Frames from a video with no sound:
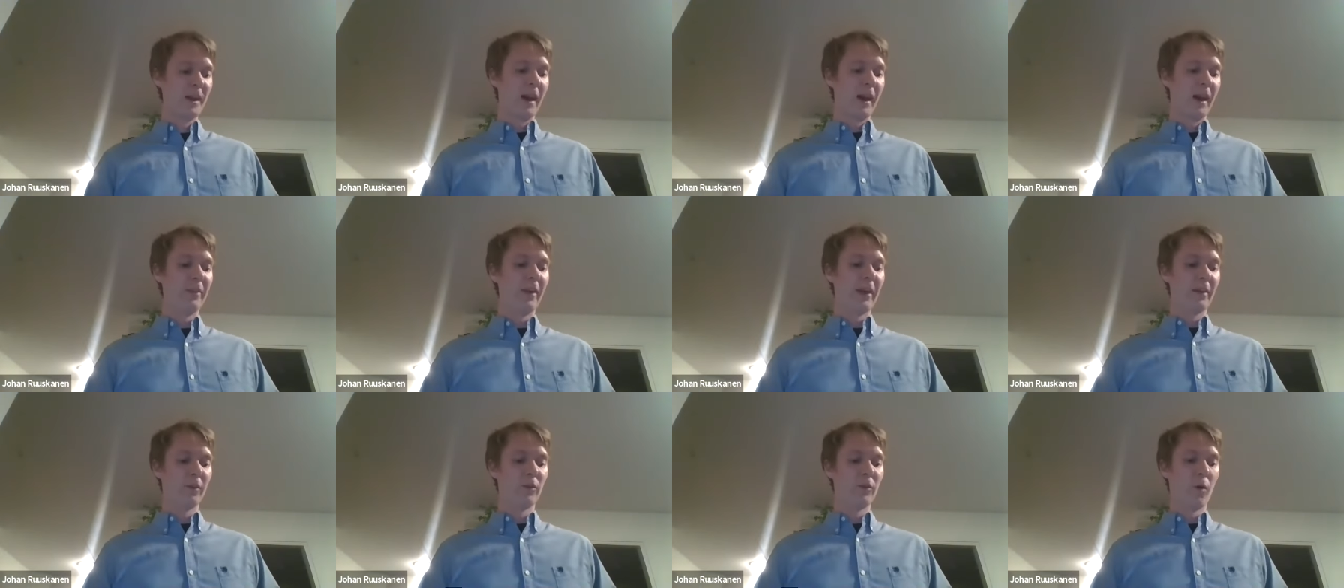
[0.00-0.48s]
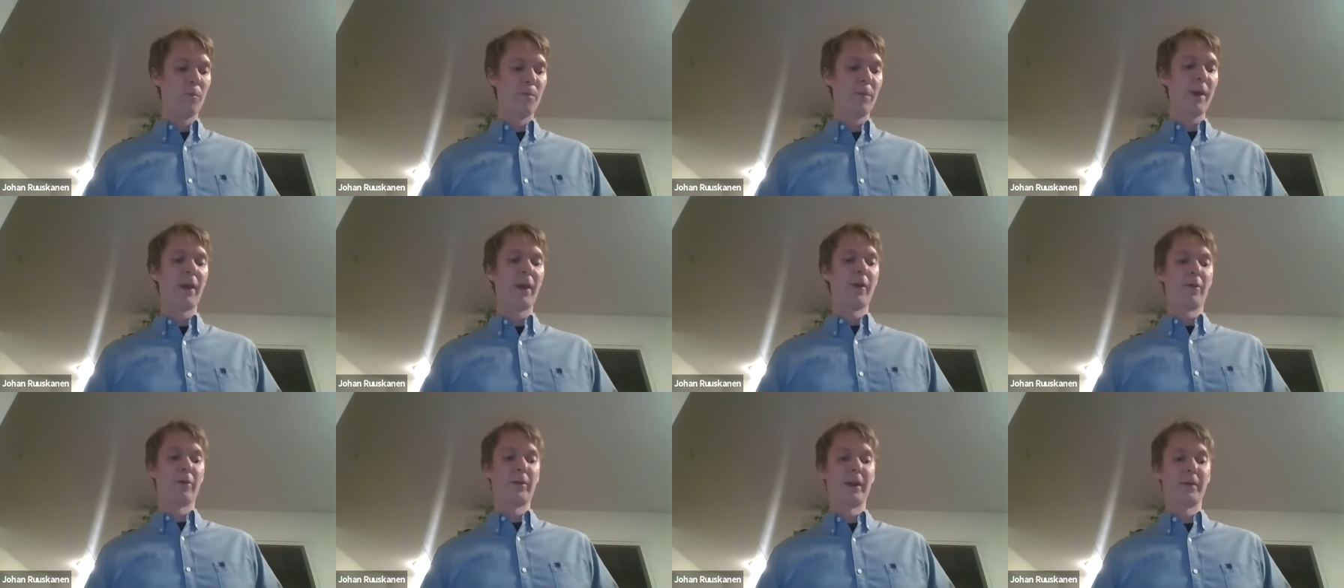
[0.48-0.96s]
and then
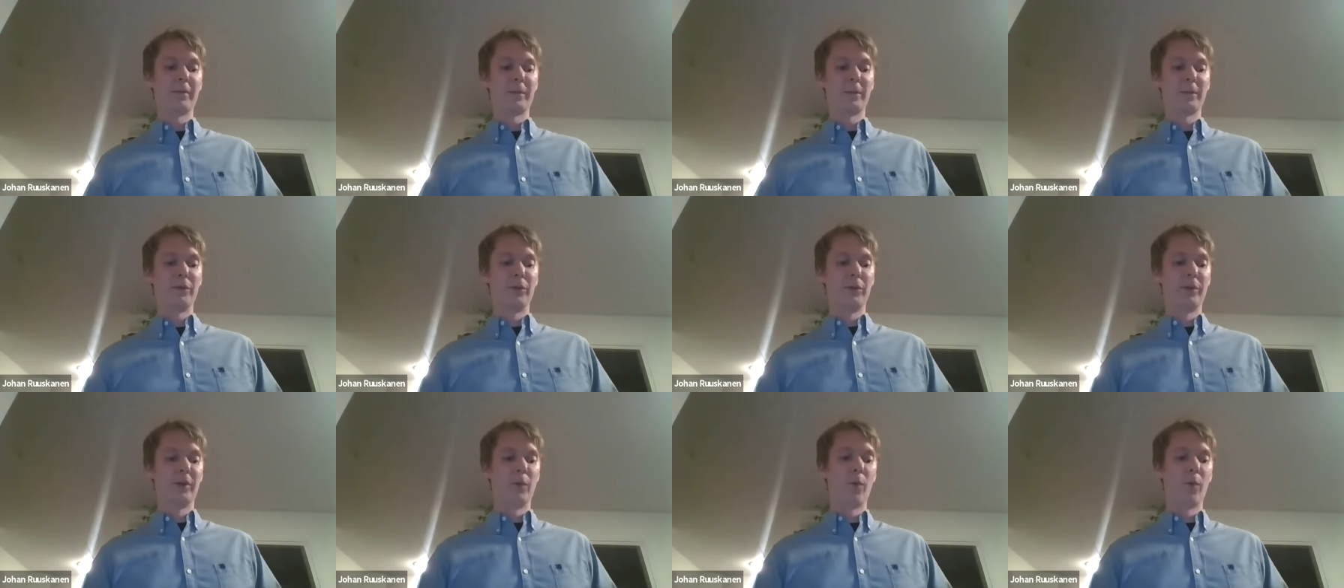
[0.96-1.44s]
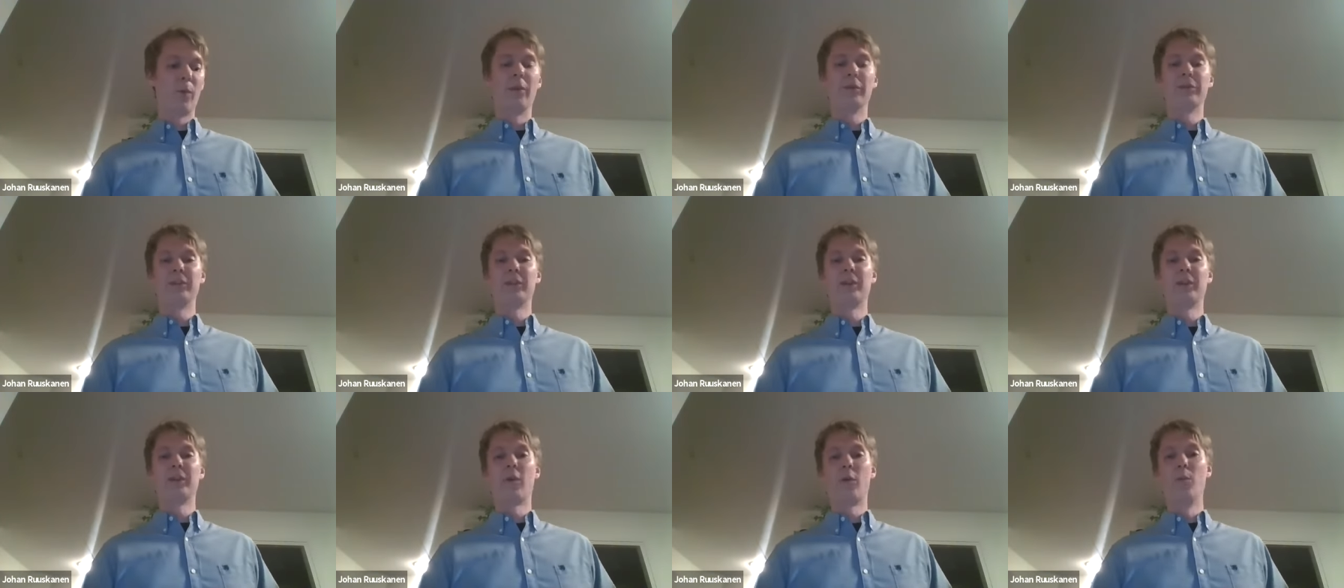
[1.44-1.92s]
compare them to the
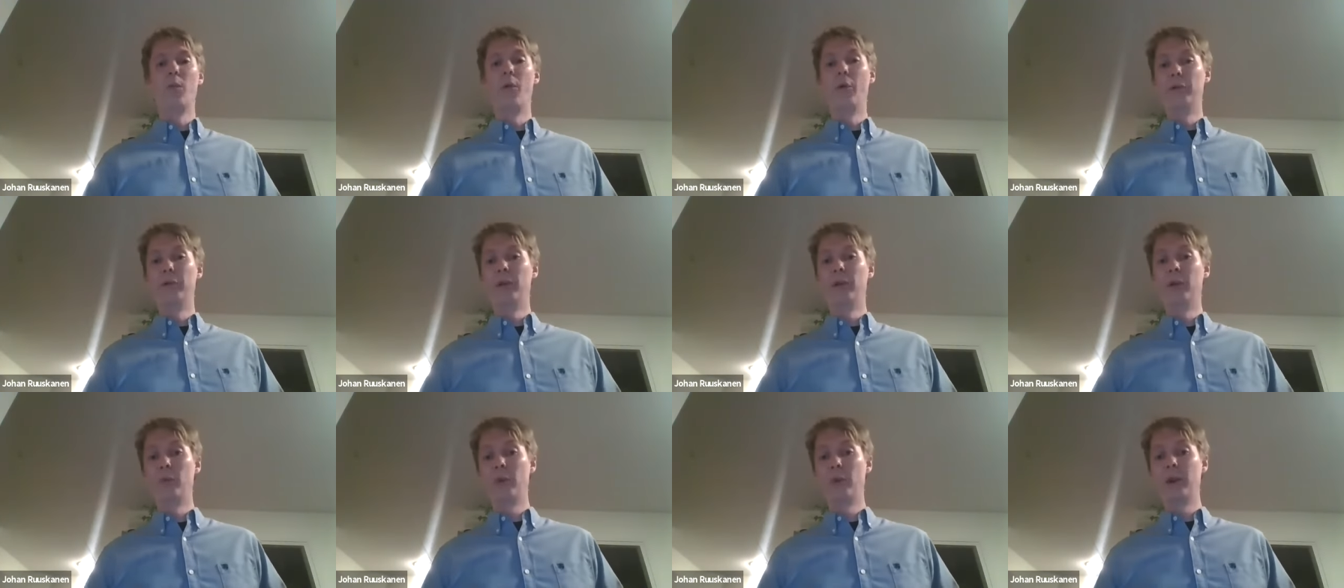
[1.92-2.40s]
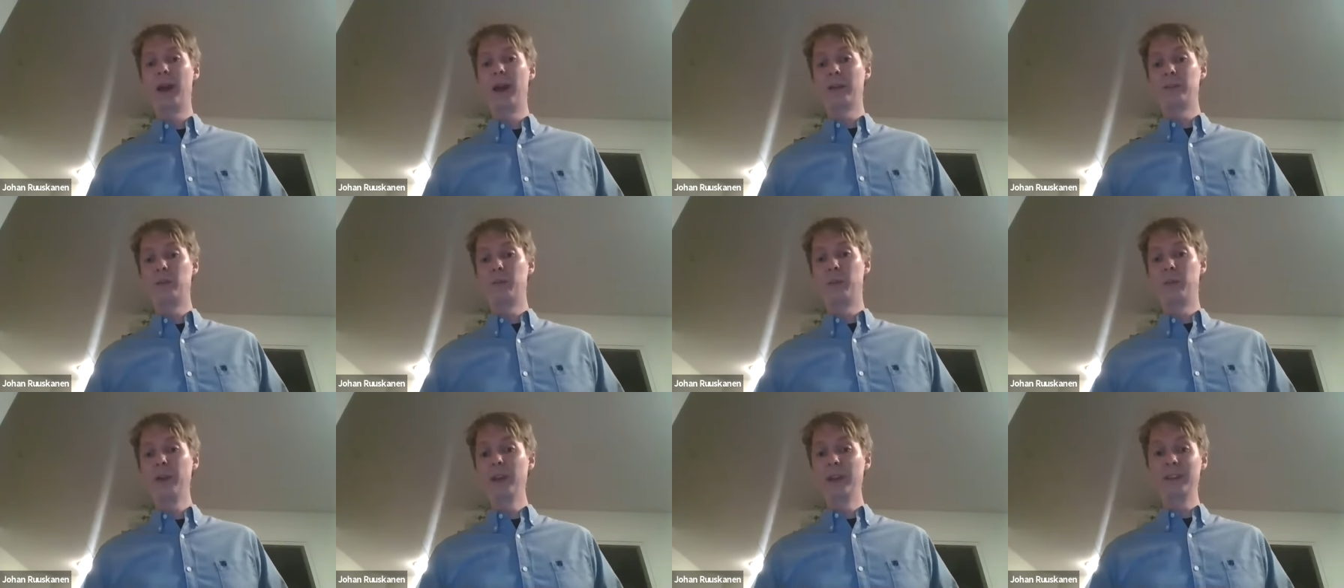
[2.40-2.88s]
ones that our model will
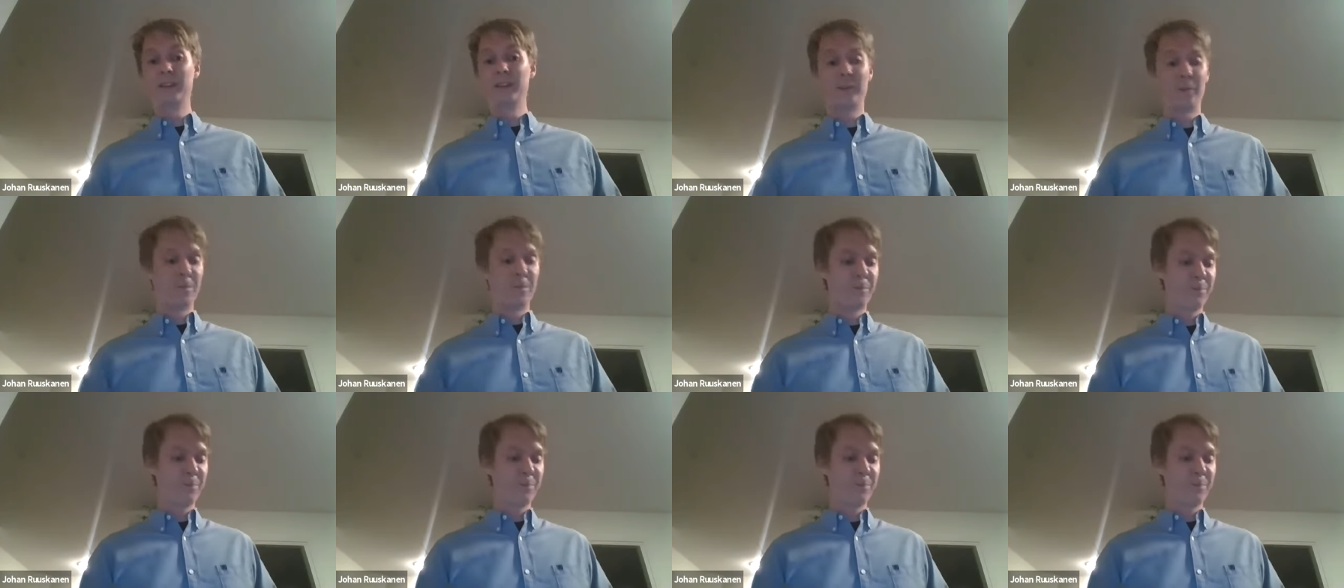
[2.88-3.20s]
actually predict.